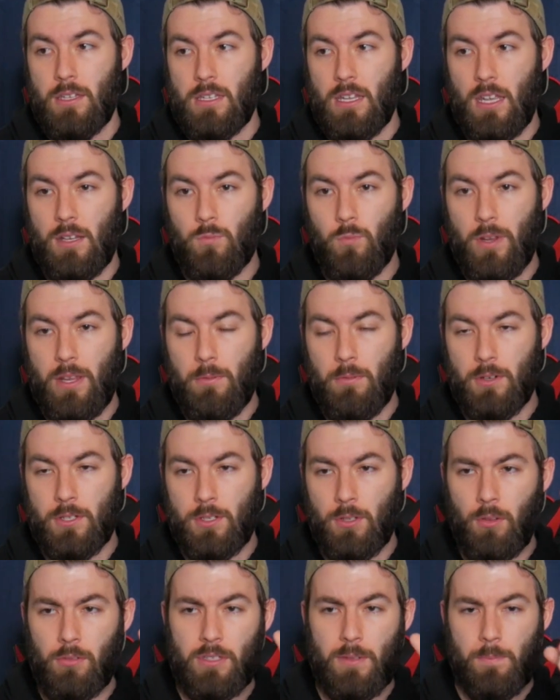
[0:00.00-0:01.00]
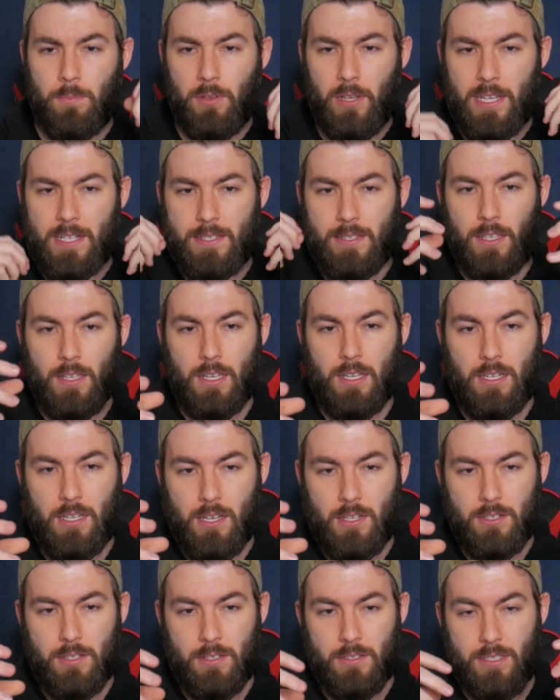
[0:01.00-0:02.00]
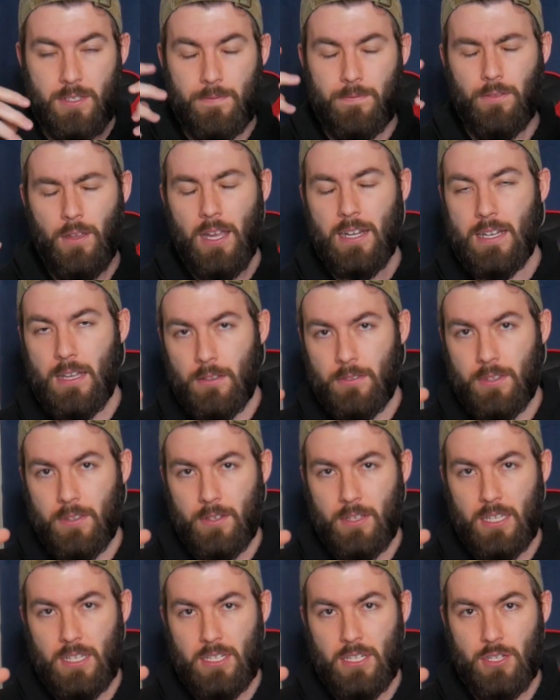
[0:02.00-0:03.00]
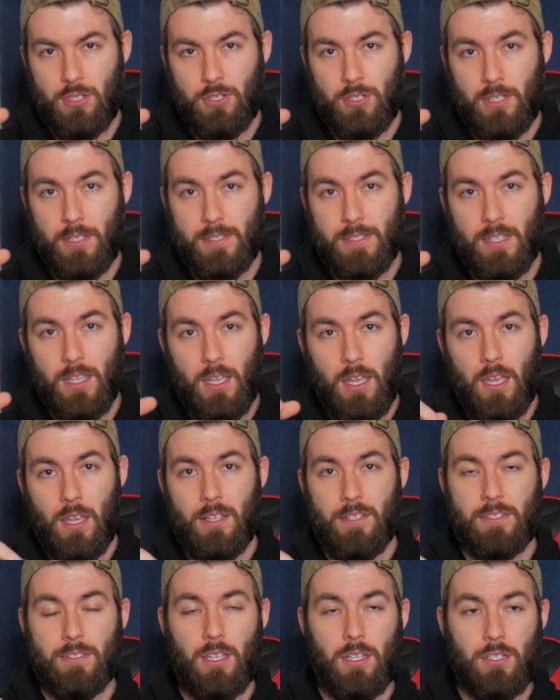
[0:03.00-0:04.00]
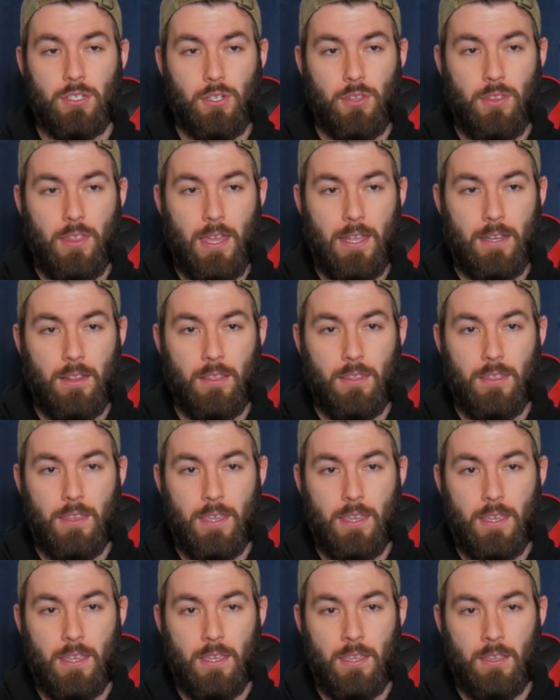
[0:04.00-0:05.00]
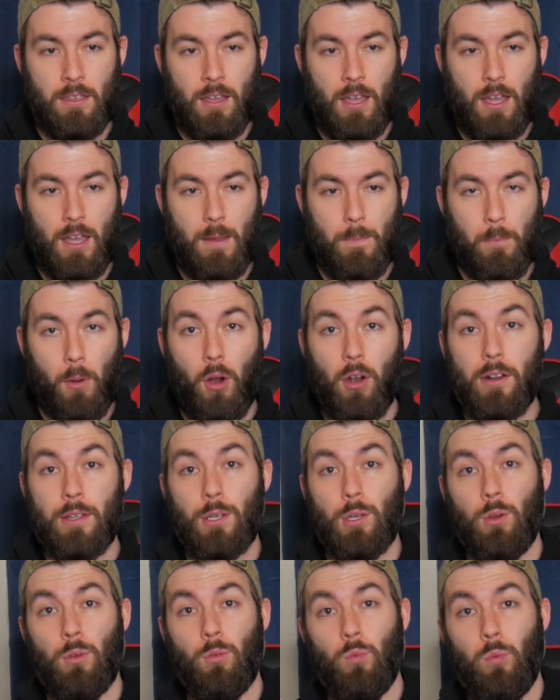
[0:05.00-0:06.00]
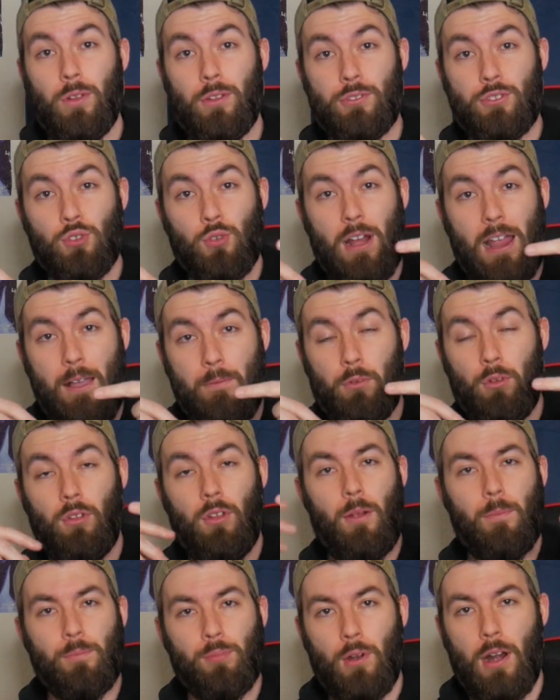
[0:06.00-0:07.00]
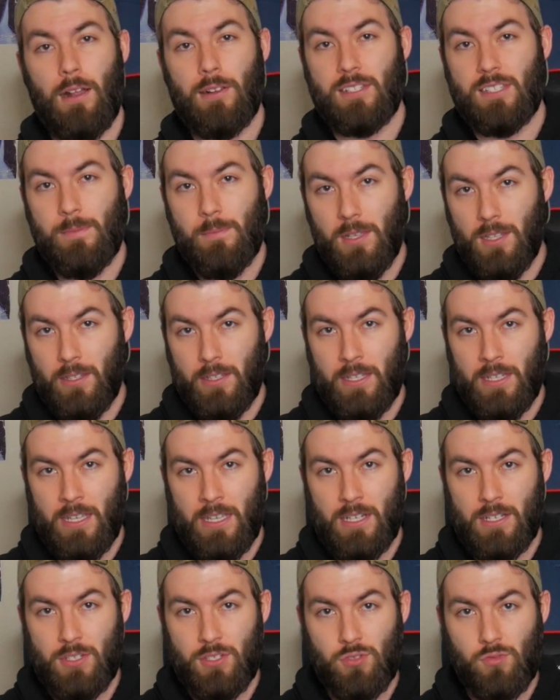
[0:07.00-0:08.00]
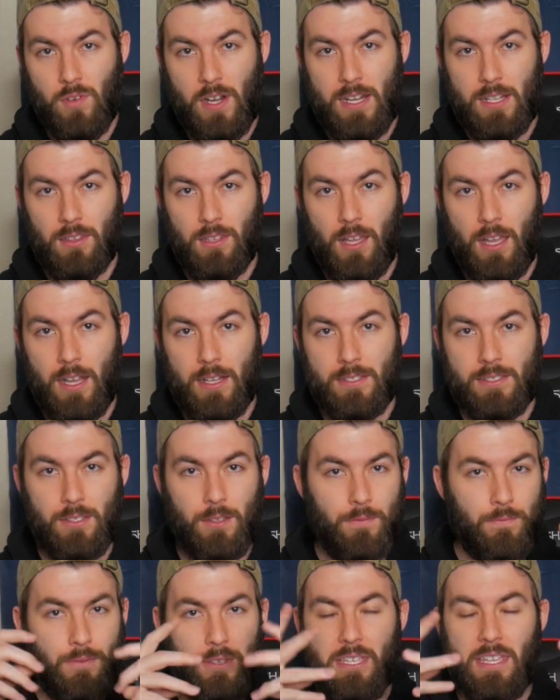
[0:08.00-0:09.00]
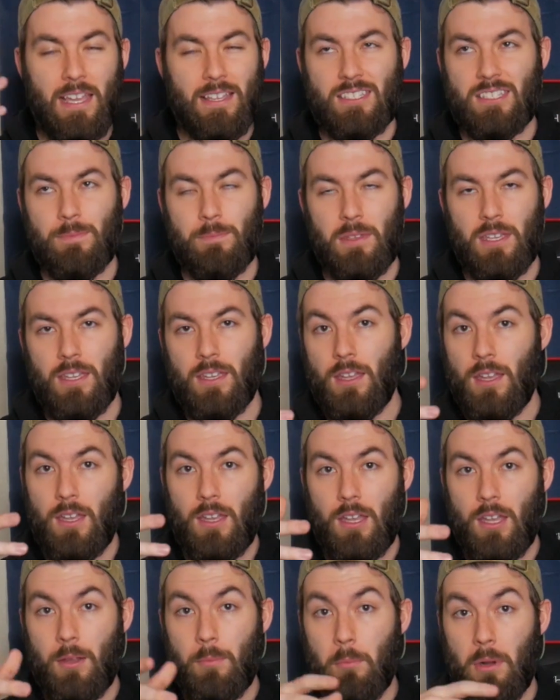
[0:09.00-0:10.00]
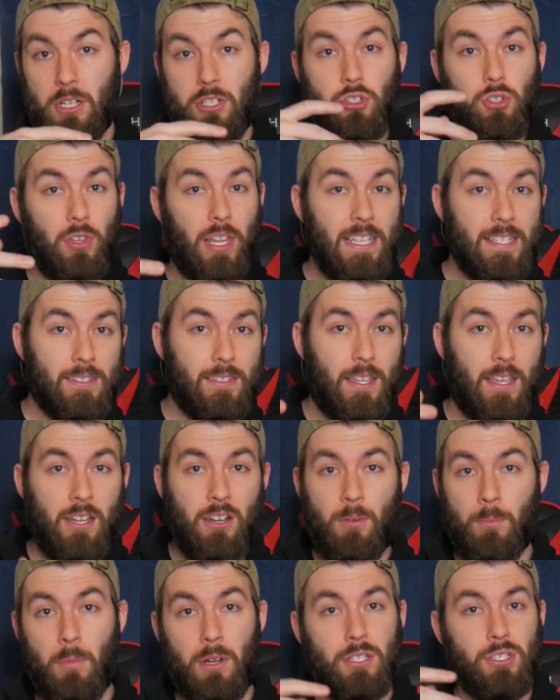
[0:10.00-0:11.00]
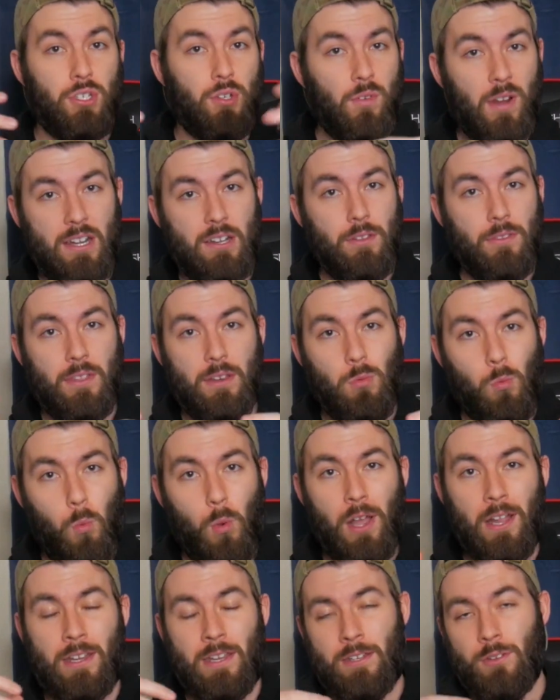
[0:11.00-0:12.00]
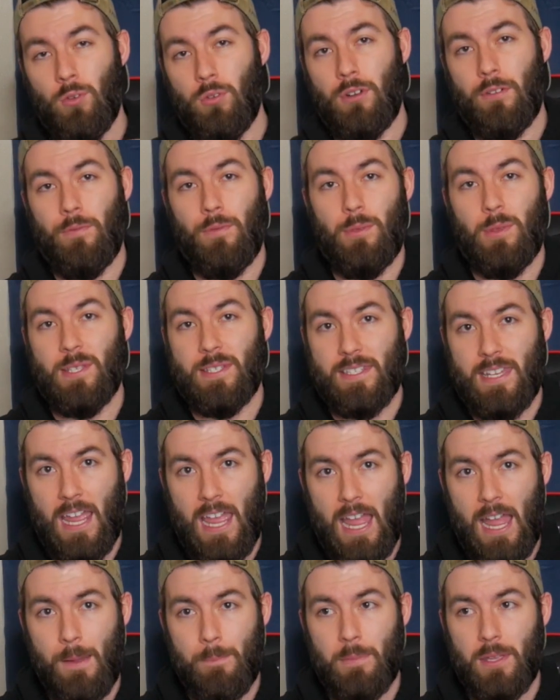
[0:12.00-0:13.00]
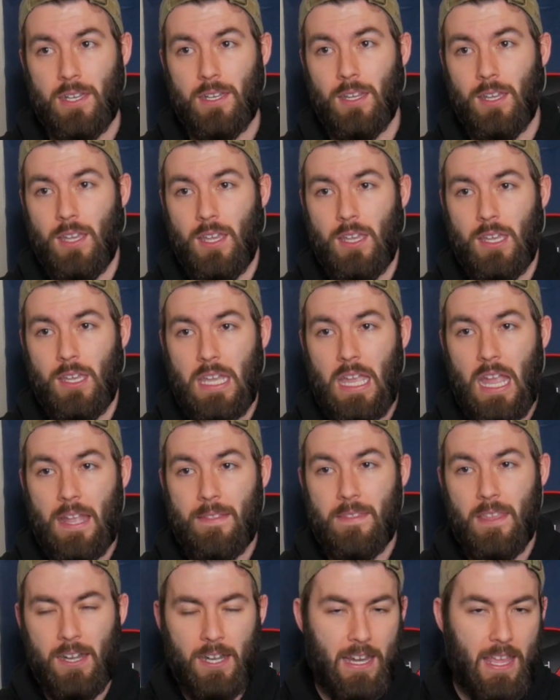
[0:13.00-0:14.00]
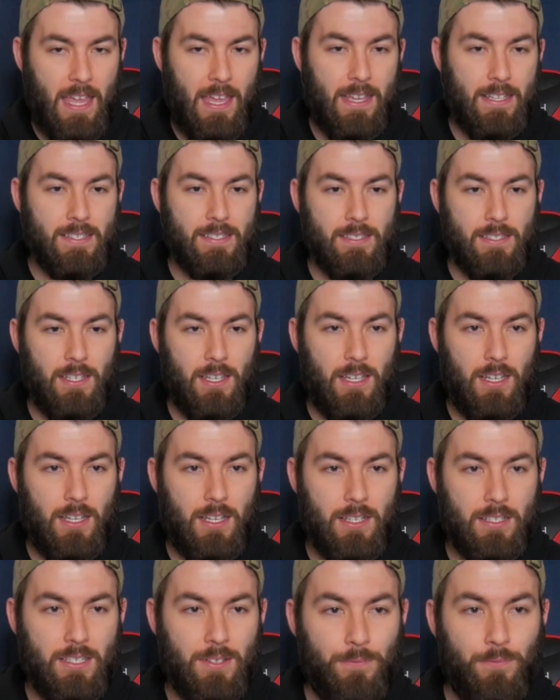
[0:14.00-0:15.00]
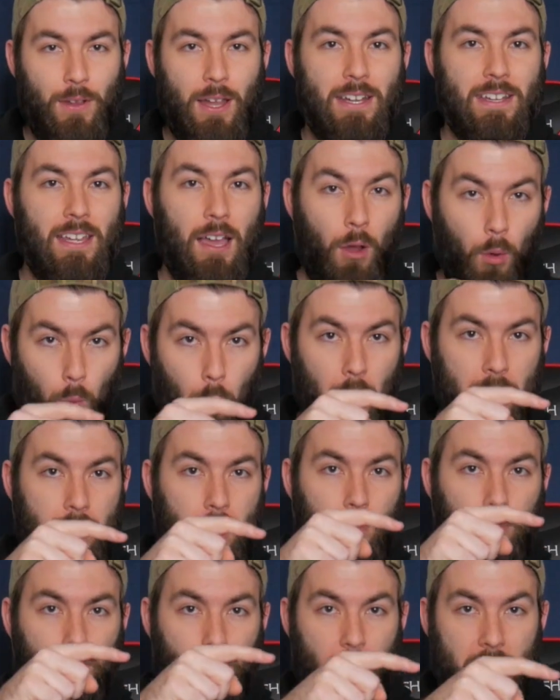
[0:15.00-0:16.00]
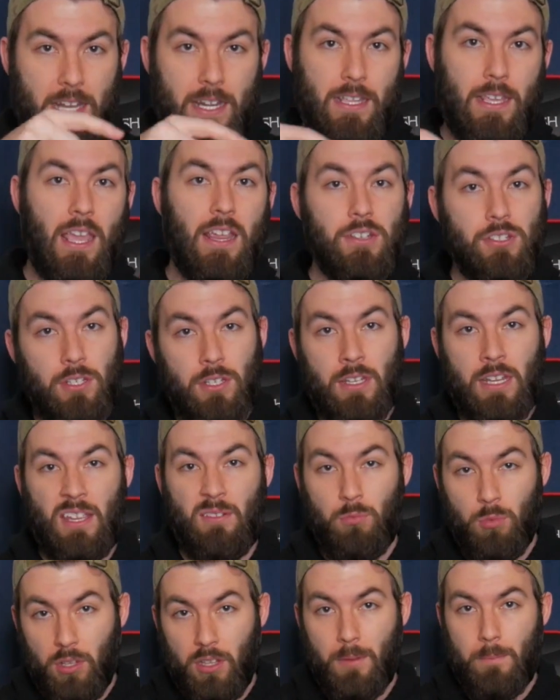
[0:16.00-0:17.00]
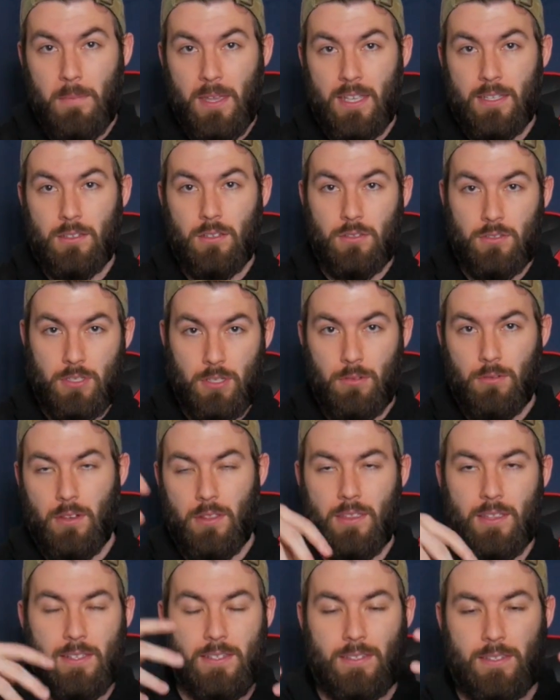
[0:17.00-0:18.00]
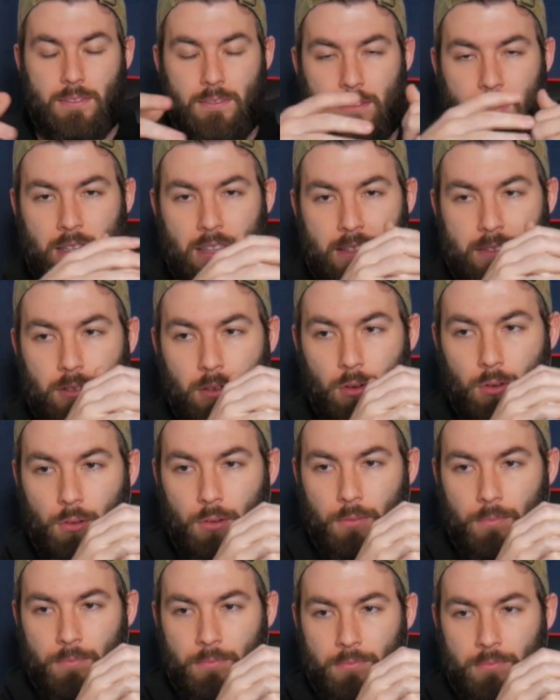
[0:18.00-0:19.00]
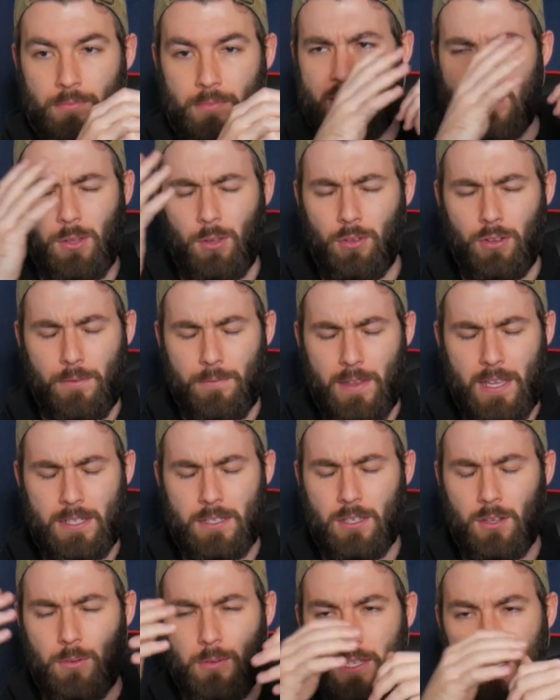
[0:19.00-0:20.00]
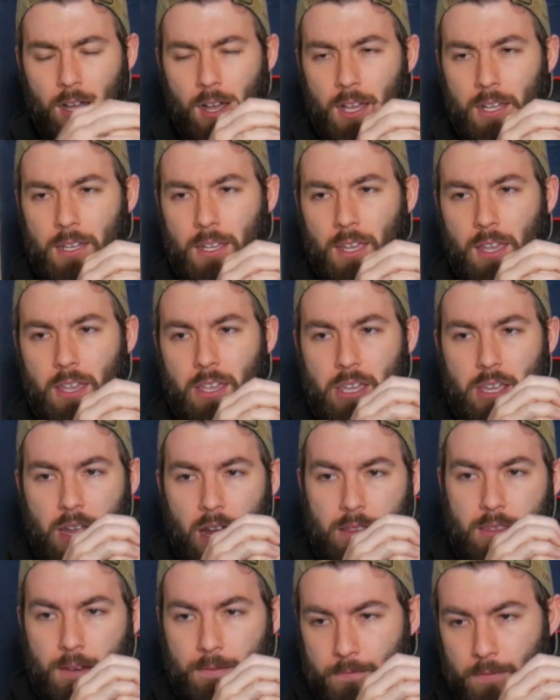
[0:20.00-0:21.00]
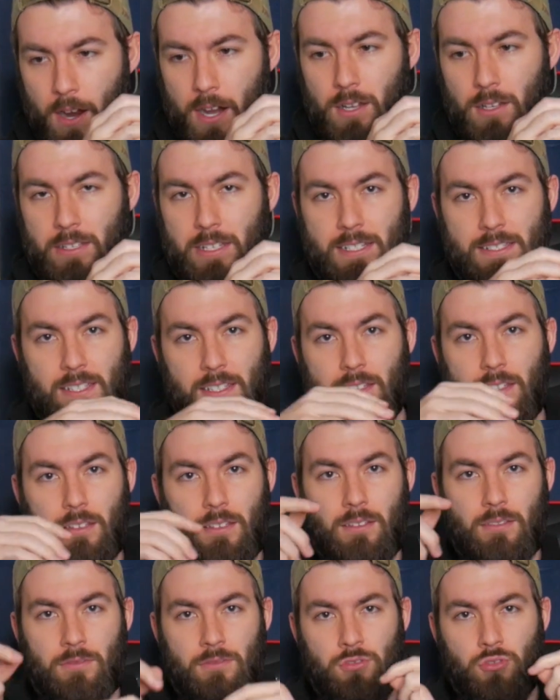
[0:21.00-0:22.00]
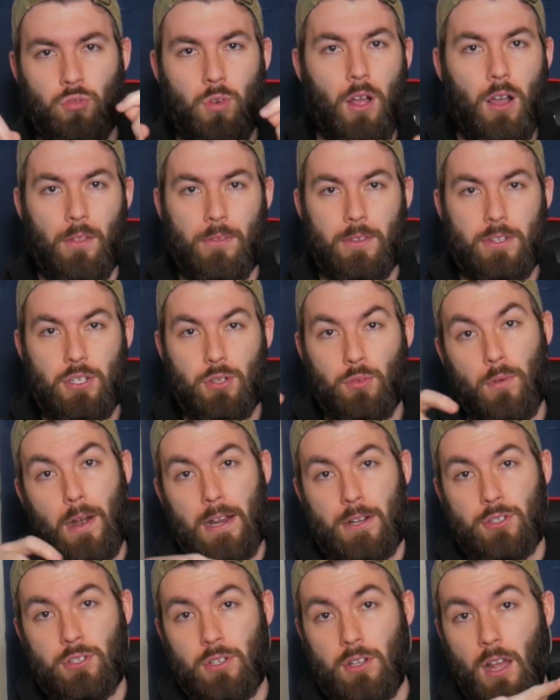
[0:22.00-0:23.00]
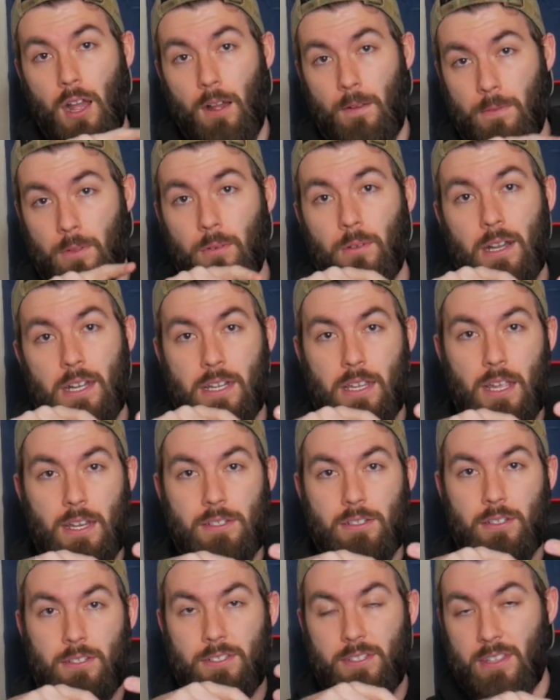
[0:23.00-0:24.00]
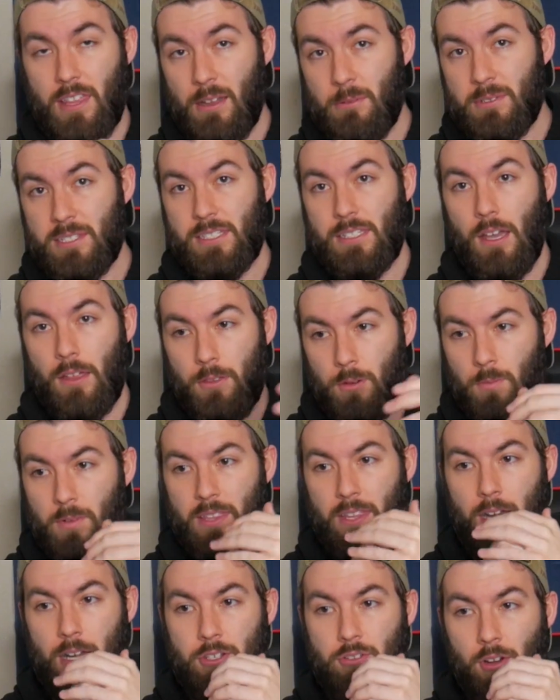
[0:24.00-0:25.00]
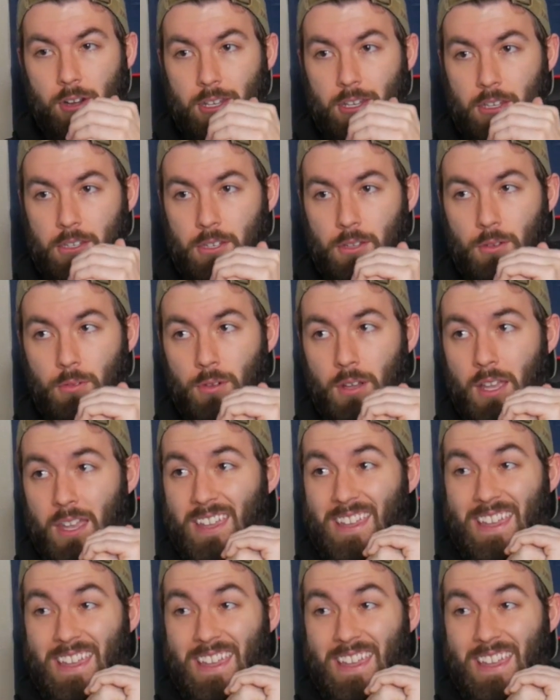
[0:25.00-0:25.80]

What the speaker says: and we were told to place the conditions to find out the conditions such that the particle will travel approximately in a straight line. So V has to be much less than or much greater than what in order for this to happen. And then it asked to find out what radiation it will emit due to this whole event going on. And then finally it said to draw the direction of the radiation. So that was the other one that I tried to do.